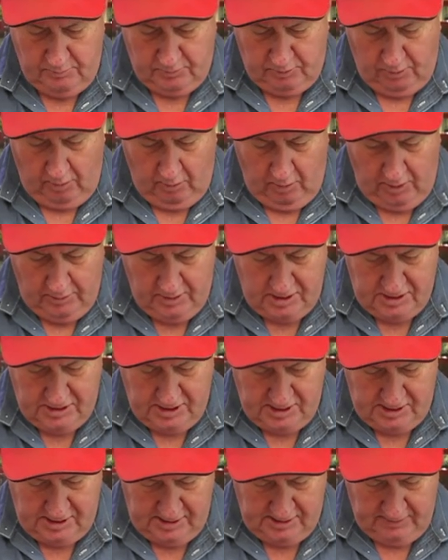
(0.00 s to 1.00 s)
tide that
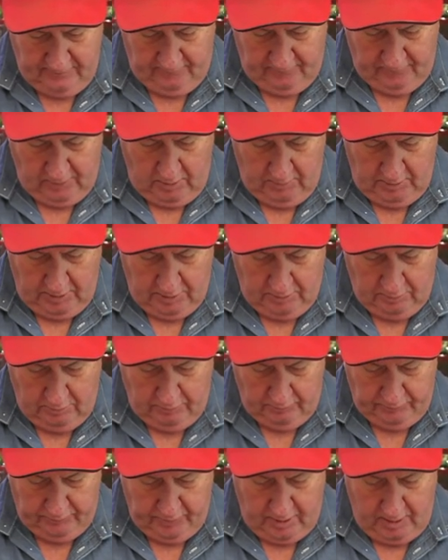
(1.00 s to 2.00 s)
just isn't flowing at
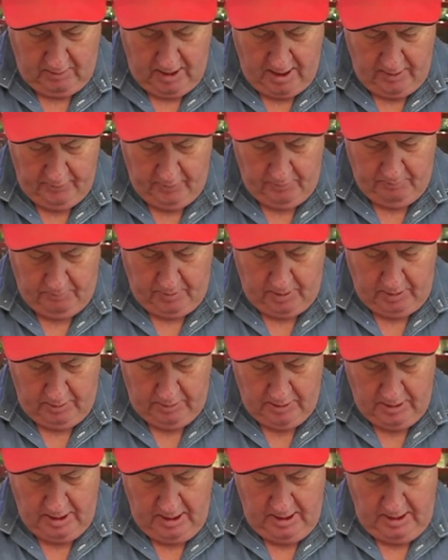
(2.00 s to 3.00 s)
all. So you're out in the
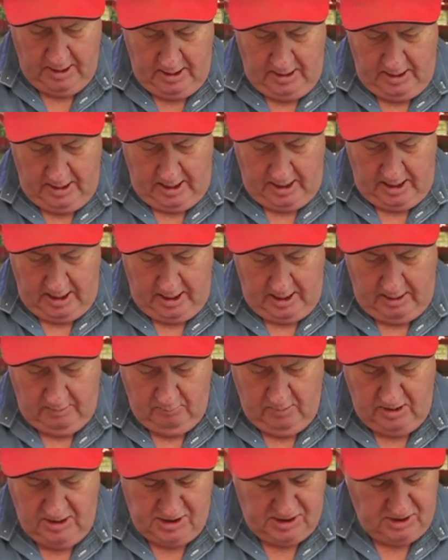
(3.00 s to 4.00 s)
boat,
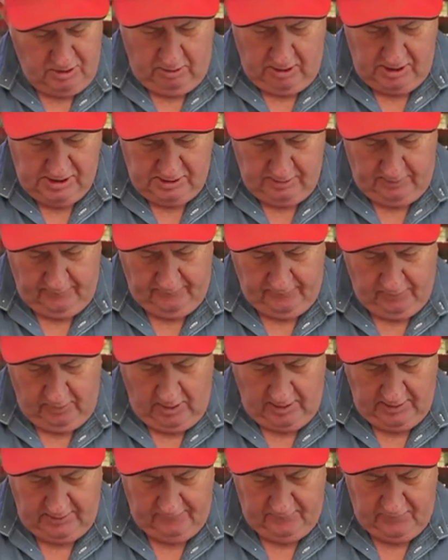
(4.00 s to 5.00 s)
when the tide's not
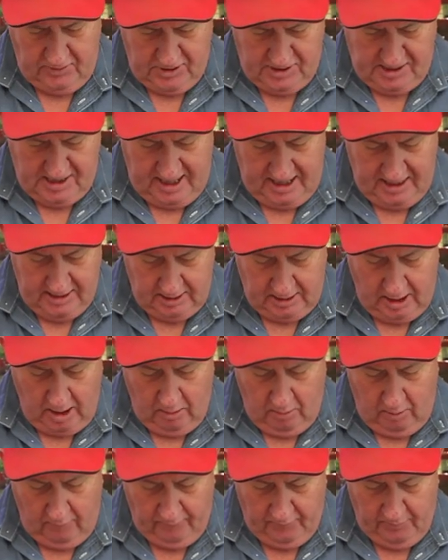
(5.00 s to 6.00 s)
flowing, the fish tend to
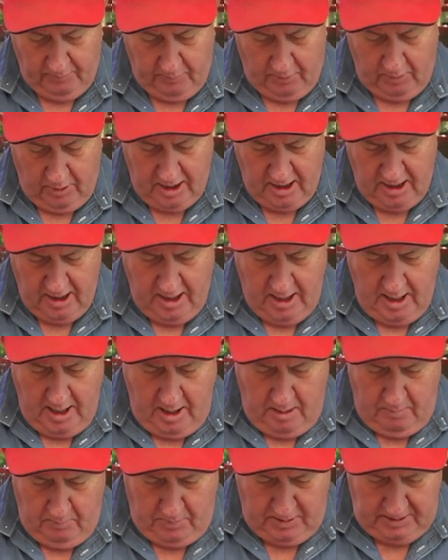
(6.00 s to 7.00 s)
go off the bite,
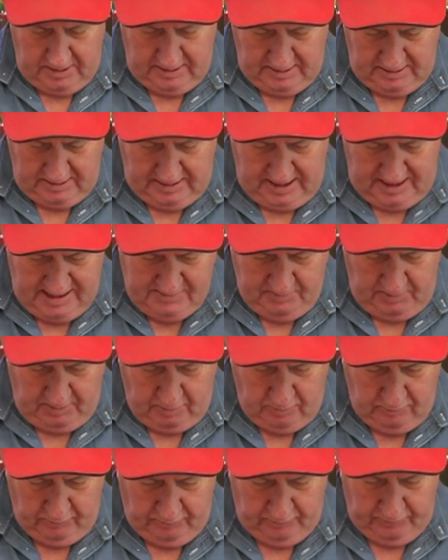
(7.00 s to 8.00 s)
but that's
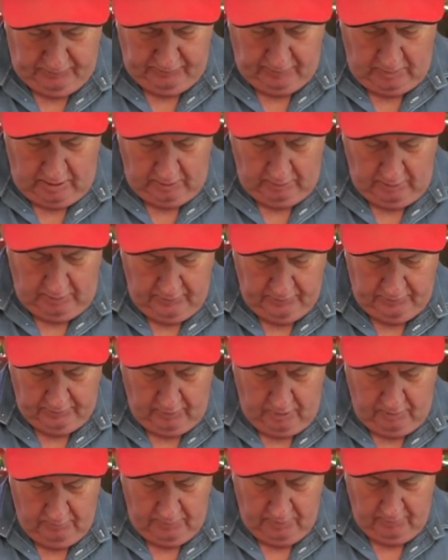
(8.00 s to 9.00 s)
because a lot of the
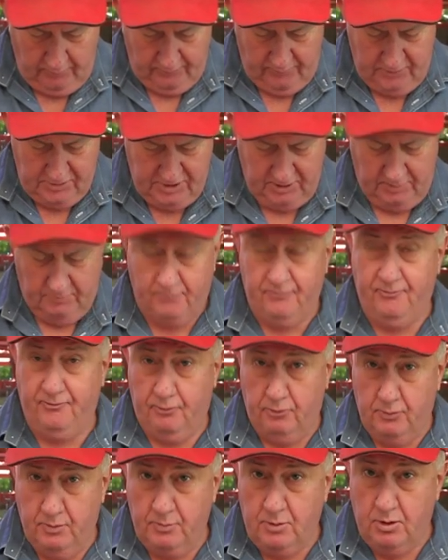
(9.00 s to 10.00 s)
time we're not fishing
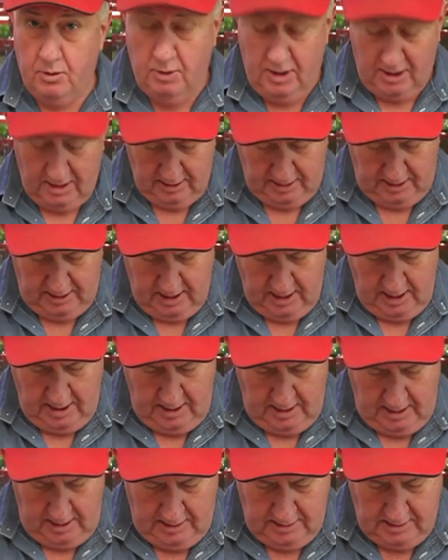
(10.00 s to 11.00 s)
for them correctly
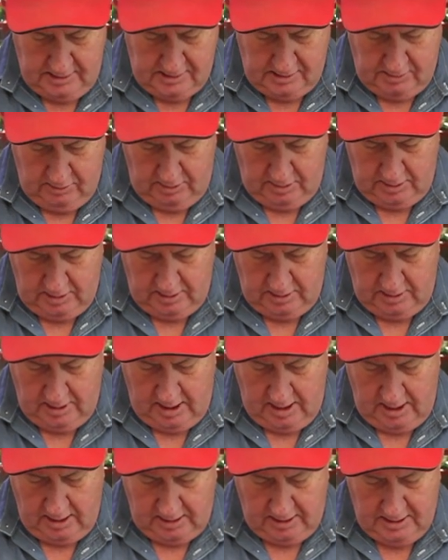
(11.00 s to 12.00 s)
in the certain
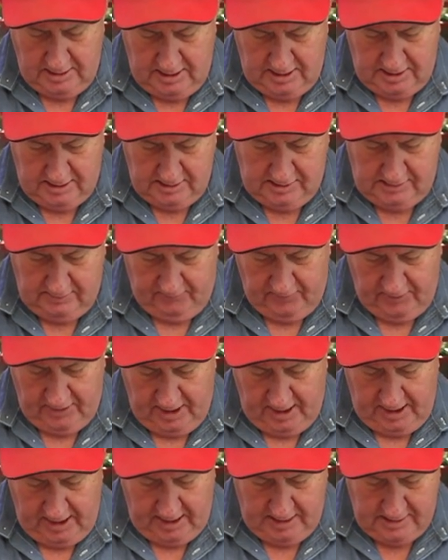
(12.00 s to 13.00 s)
conditions of the
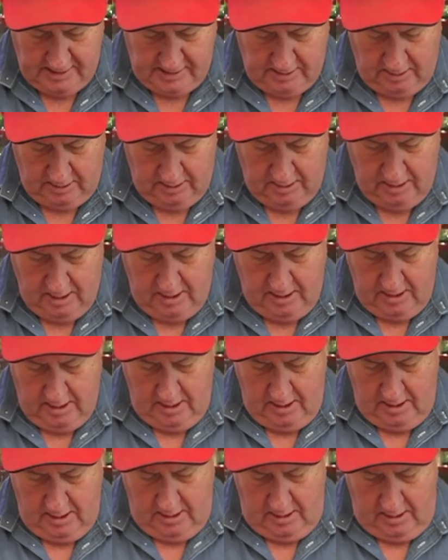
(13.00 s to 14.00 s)
day. So
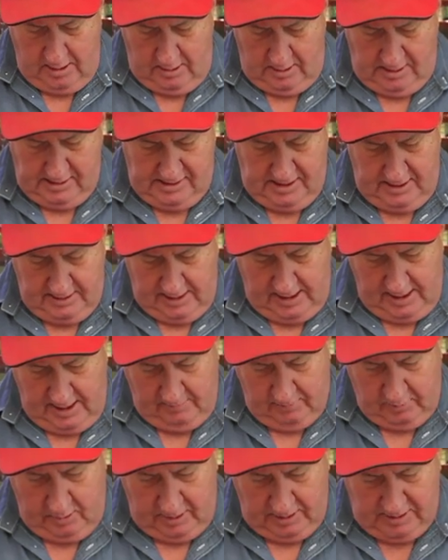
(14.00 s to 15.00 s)
I set that
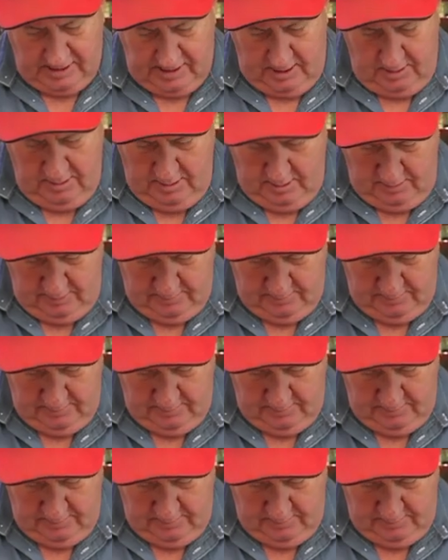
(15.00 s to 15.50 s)
up like so,